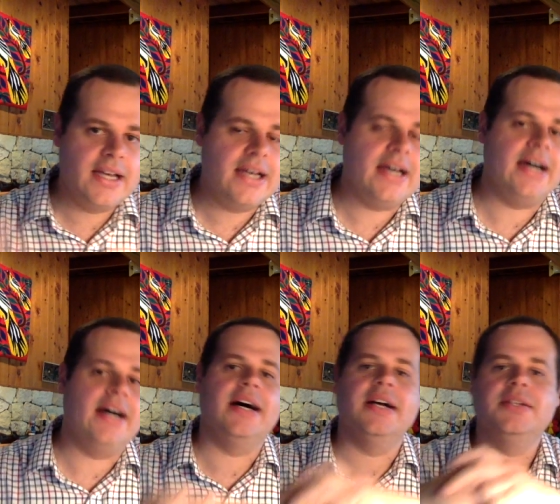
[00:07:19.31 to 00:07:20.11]

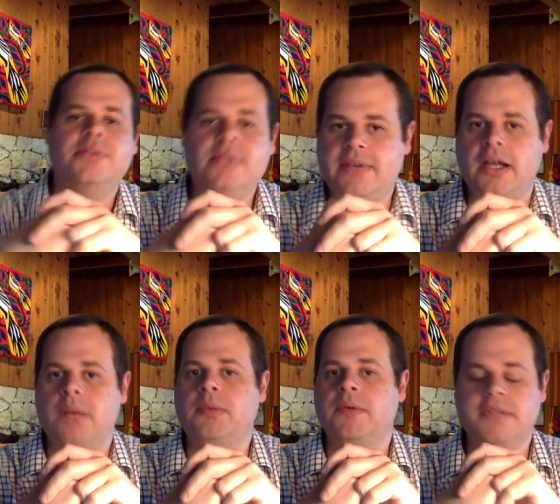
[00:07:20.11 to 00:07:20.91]
to develop
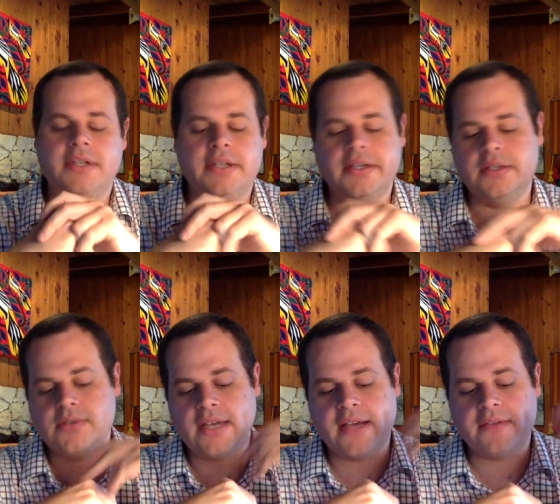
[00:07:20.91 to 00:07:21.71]
over the years.
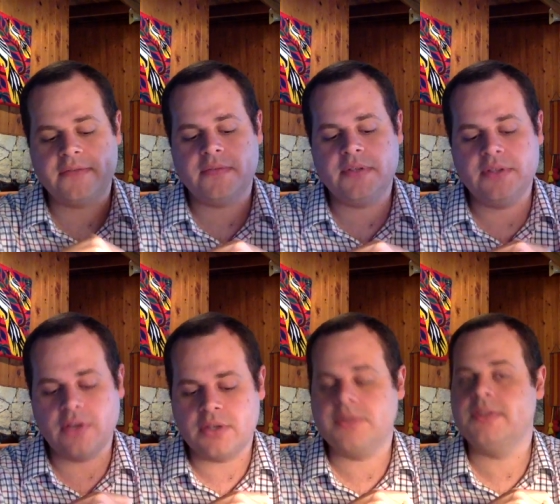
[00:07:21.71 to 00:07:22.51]
You have
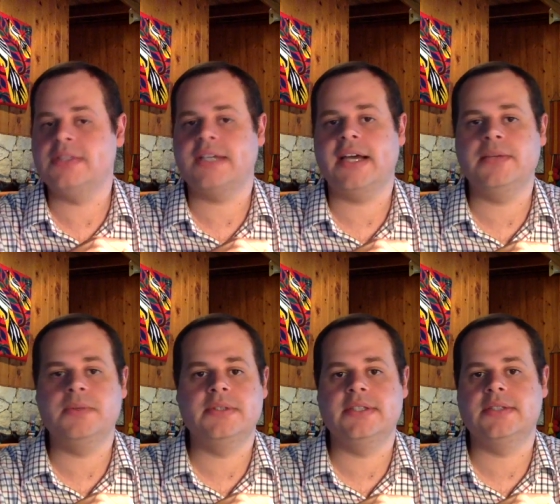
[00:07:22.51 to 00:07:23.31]
industrial design,
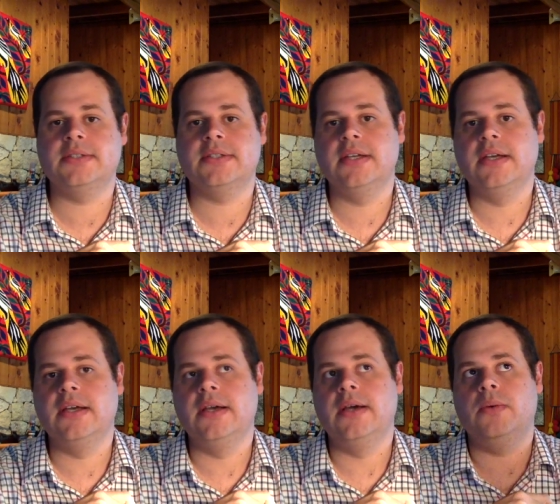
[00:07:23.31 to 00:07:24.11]
which is
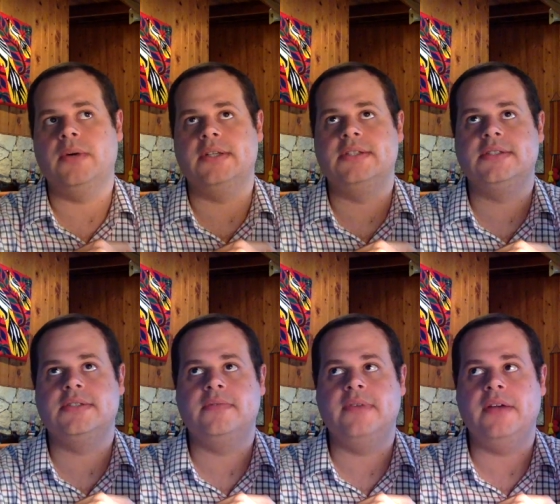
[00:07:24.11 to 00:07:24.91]

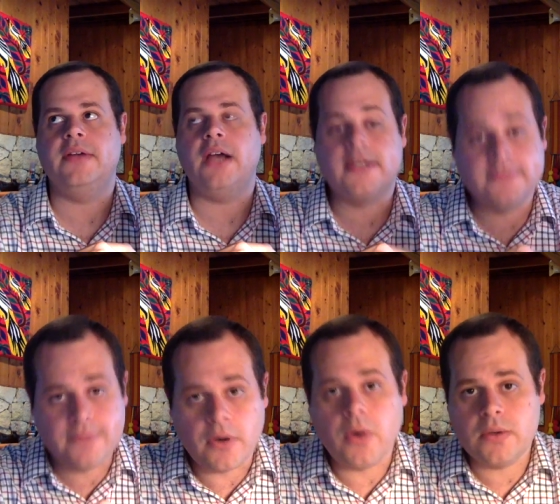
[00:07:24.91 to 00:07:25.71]
what's very en
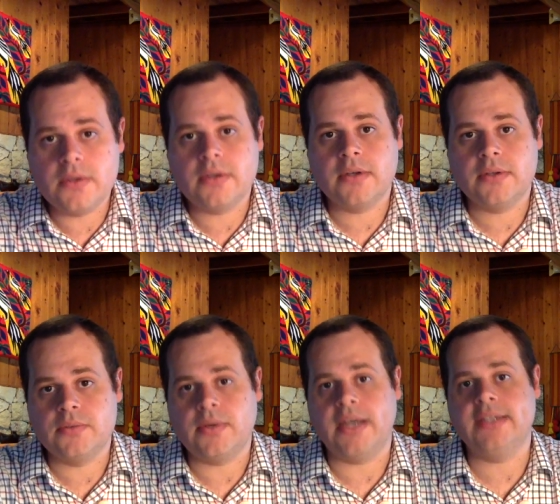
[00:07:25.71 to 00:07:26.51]
vogue
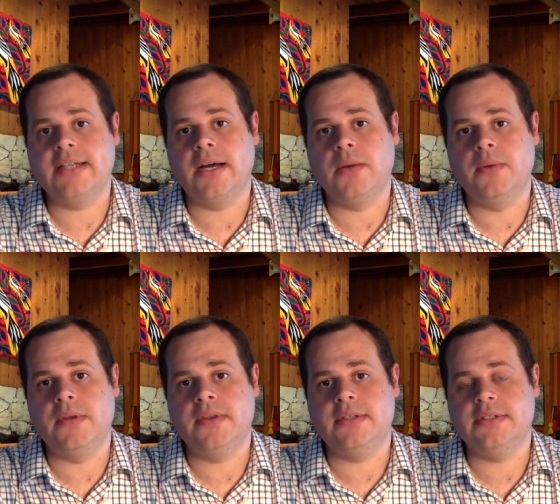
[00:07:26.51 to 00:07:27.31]
right now
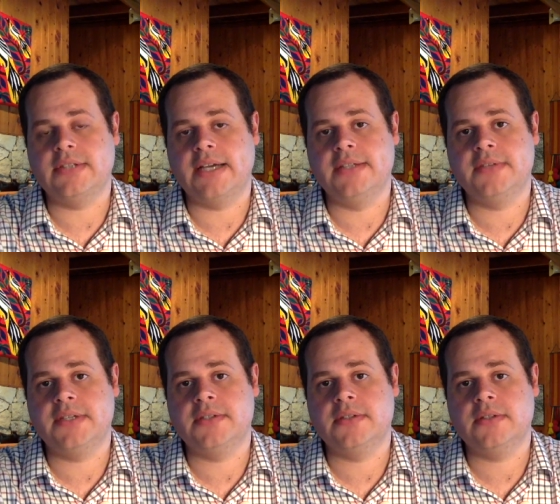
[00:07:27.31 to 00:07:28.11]
in science
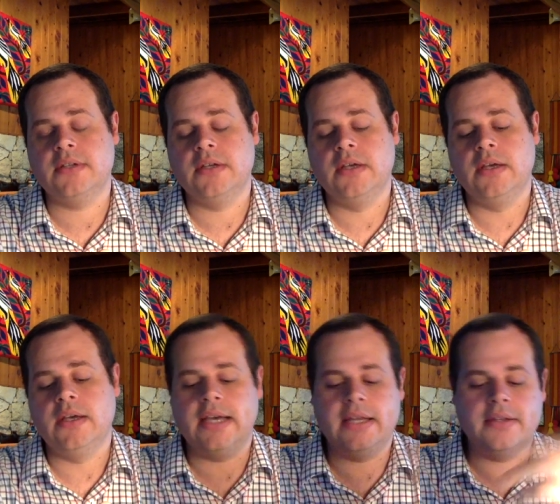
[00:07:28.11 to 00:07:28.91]
fiction,
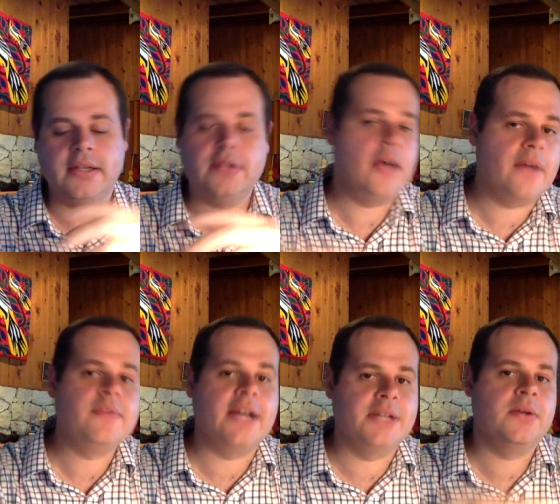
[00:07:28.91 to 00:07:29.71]
and then you have
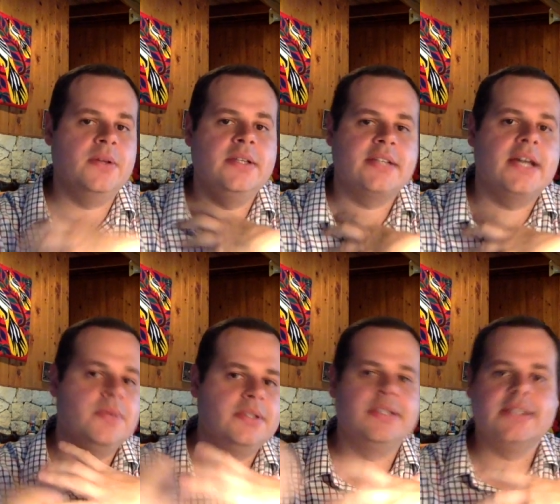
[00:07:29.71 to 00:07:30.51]
natural design,
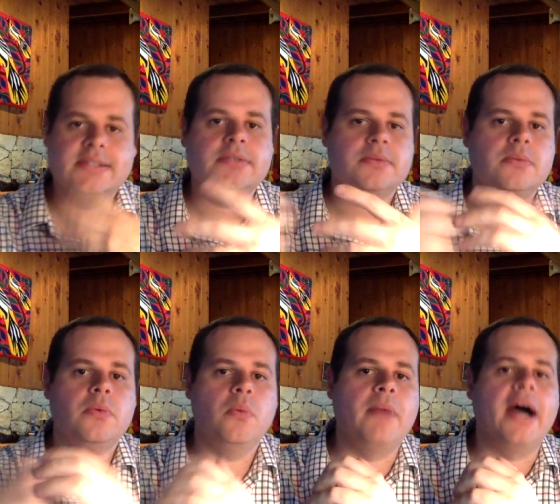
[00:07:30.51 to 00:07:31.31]
which is
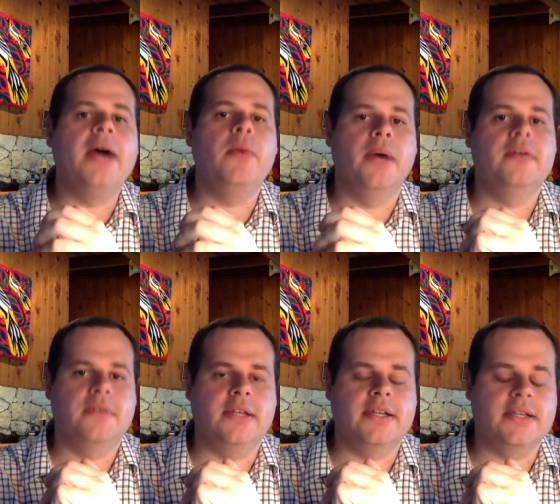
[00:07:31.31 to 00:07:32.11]
my way of
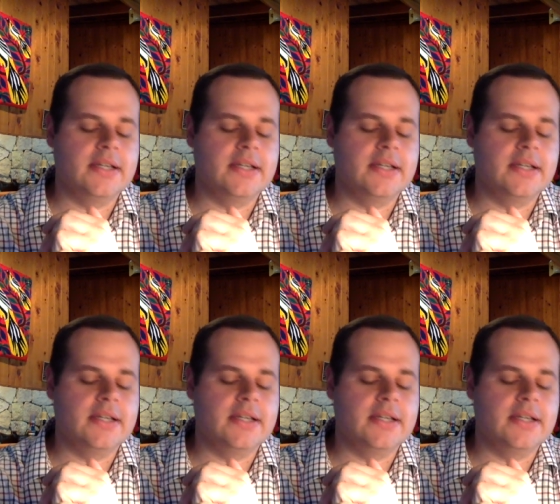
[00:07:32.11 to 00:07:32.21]
thinking.